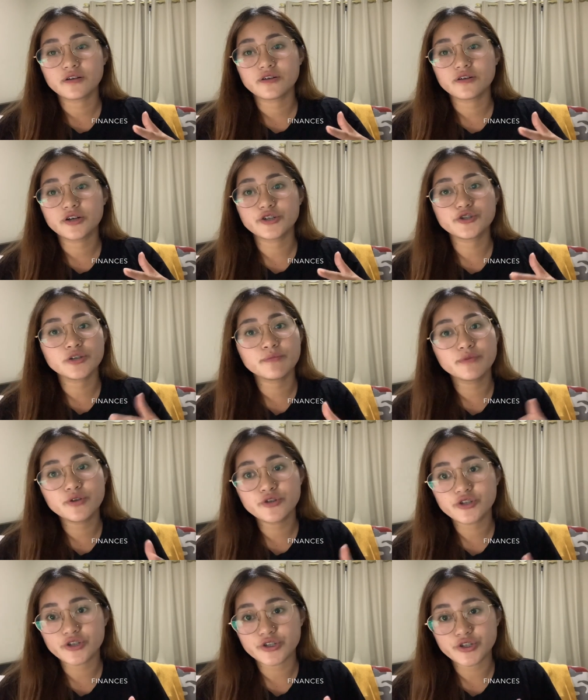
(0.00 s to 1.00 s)

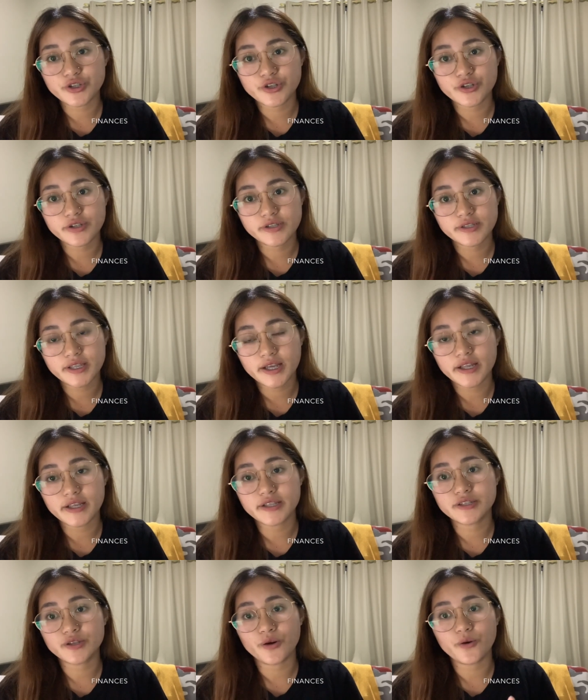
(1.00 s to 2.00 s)
contribution to your study.
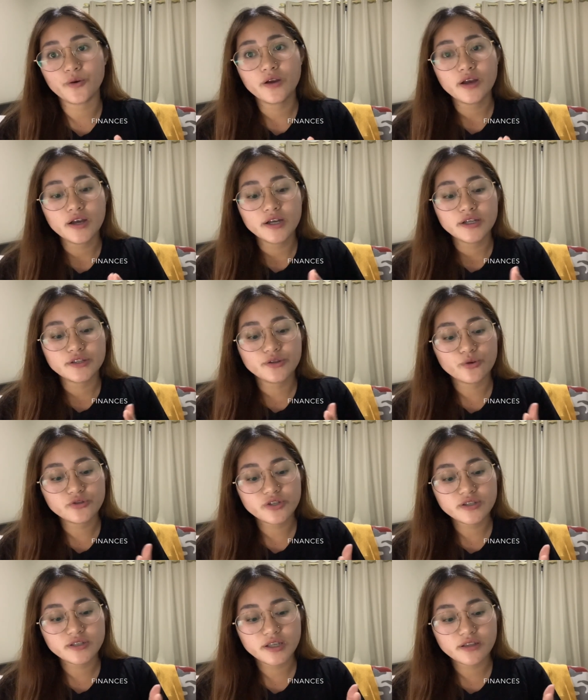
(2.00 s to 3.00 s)
So don't
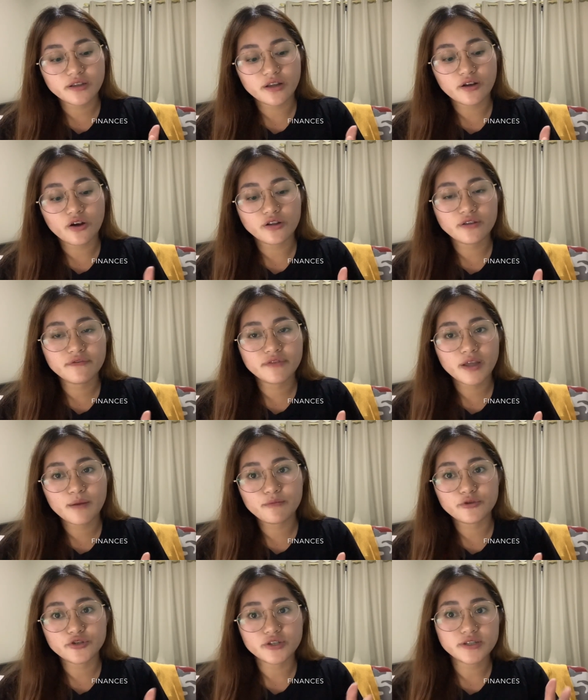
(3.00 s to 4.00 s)
just say that all of them
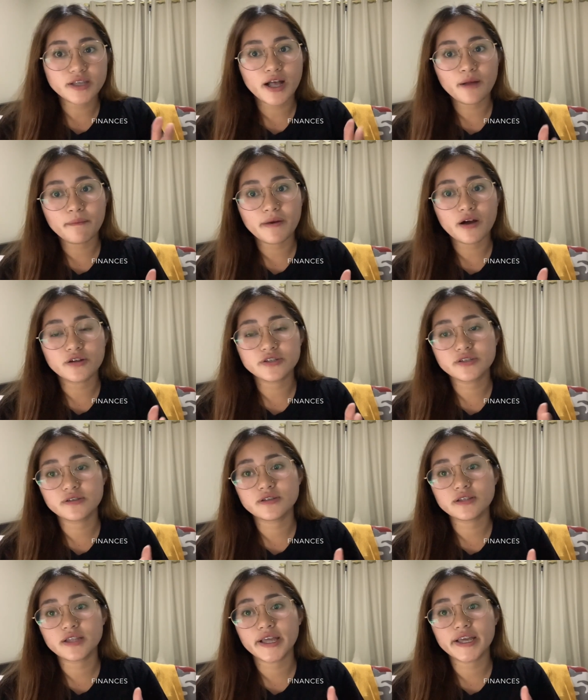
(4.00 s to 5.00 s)
will just help out.
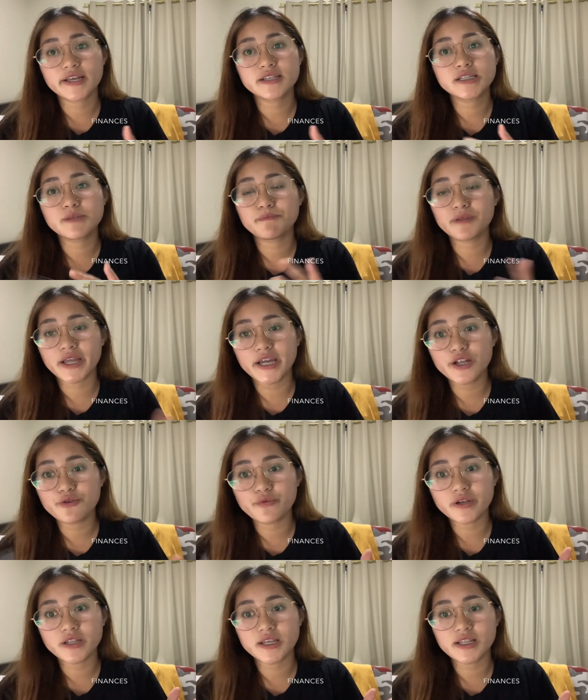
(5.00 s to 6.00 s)
Like explain
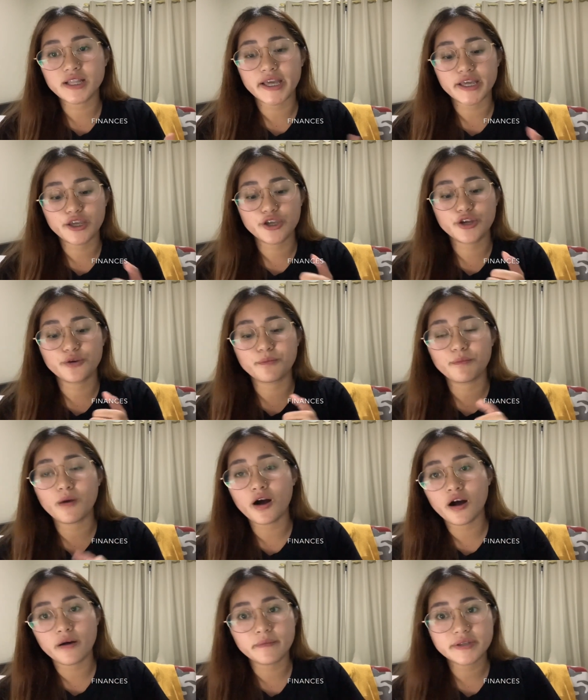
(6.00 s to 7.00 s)
really, like your
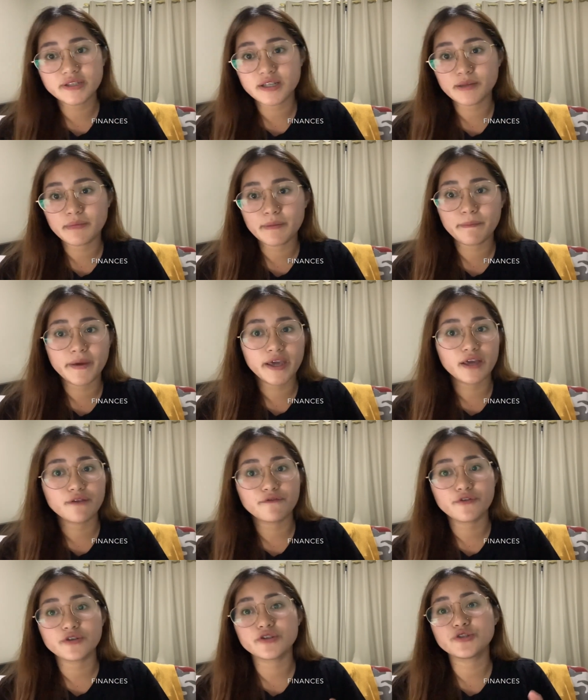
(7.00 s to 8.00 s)
mom is going to be paying
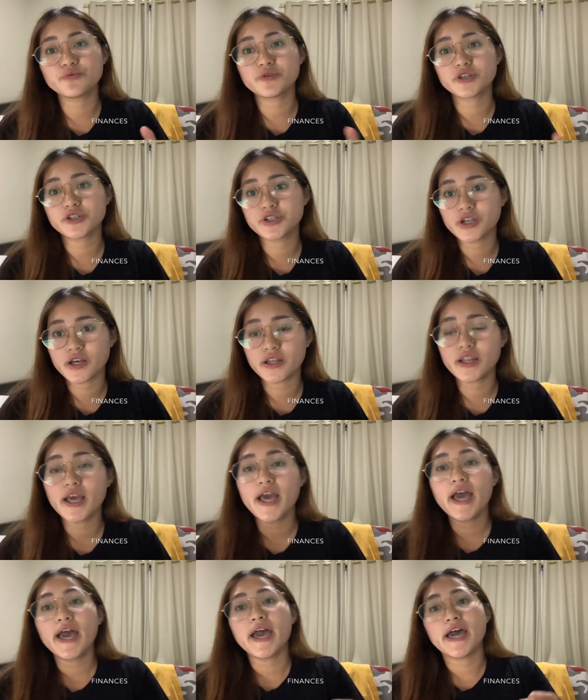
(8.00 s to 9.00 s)
for the tuition,
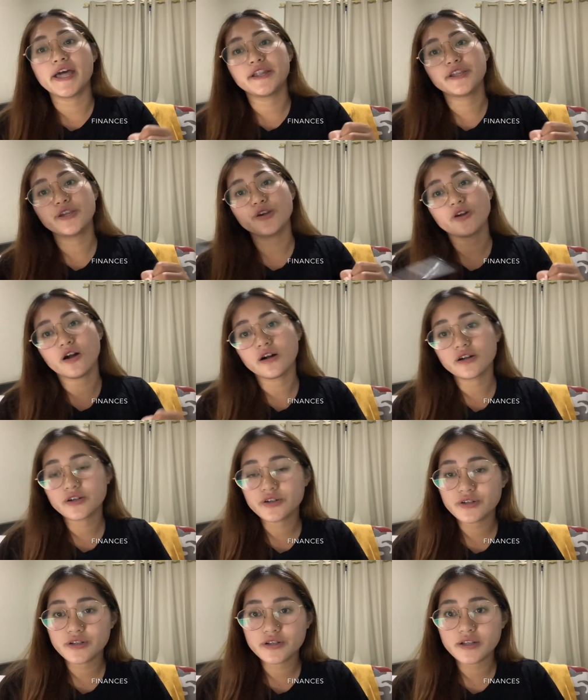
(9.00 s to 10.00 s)
and your
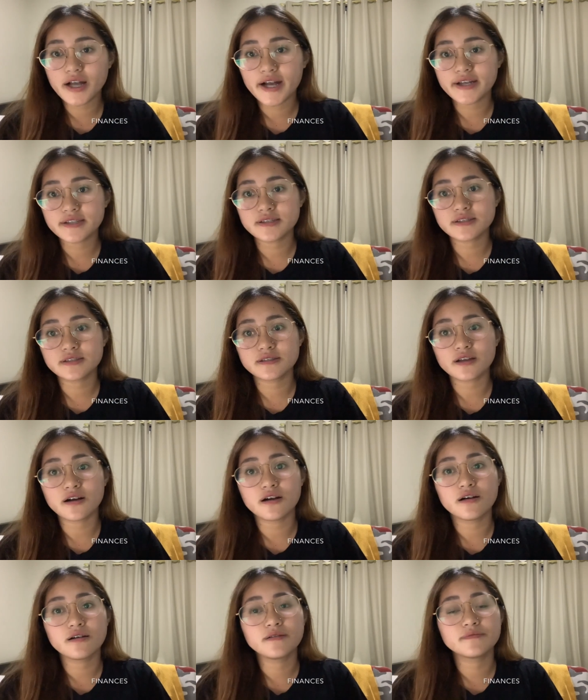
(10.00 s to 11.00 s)
uncle has
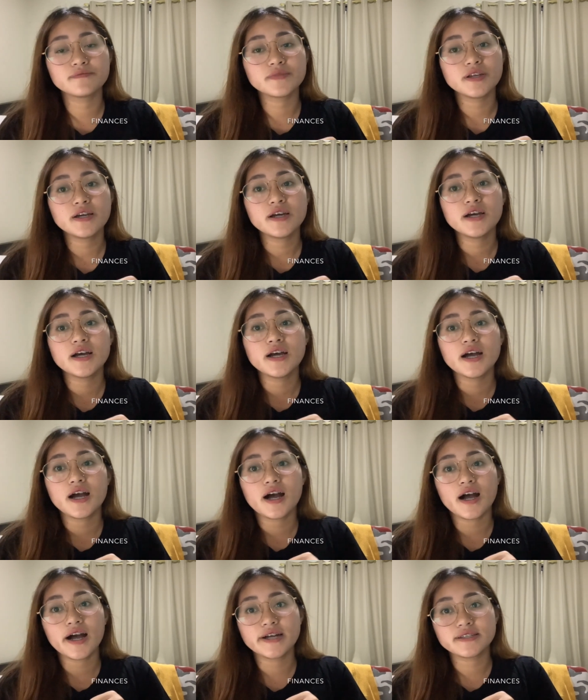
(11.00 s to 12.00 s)

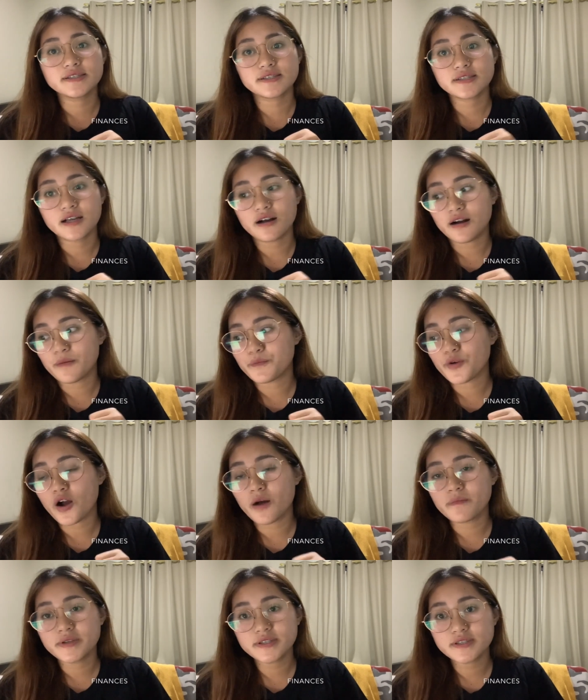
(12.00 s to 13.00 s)
has
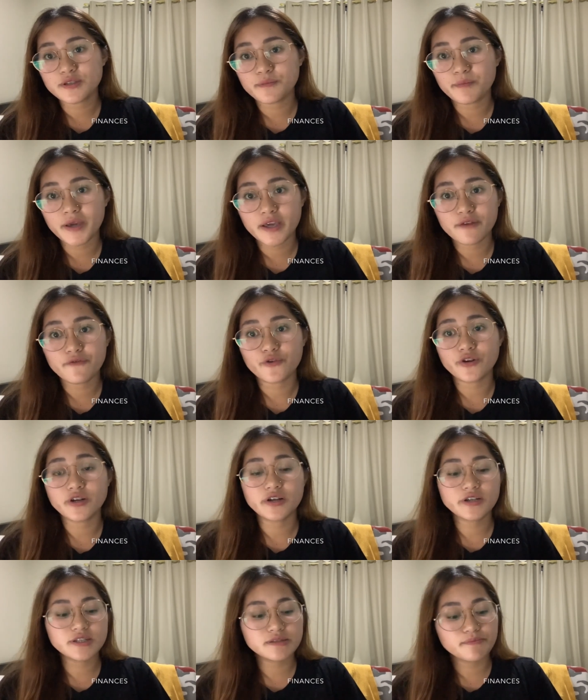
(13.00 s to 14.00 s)
promised to pay for
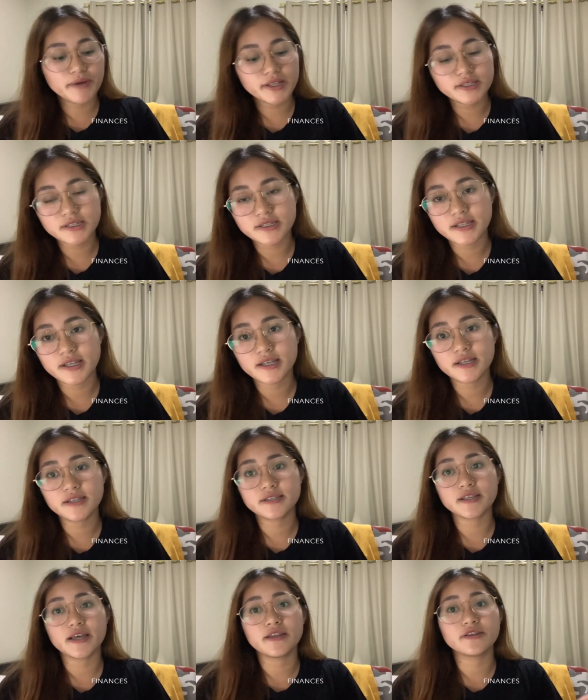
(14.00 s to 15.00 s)
your expenses,
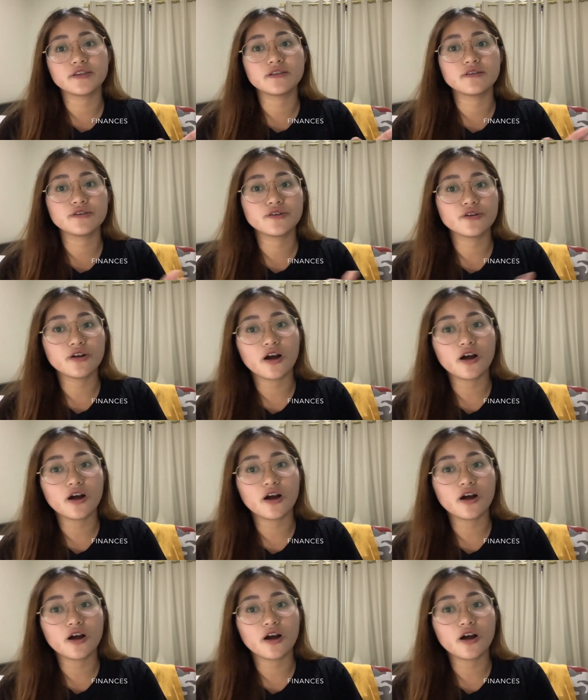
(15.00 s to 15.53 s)
and your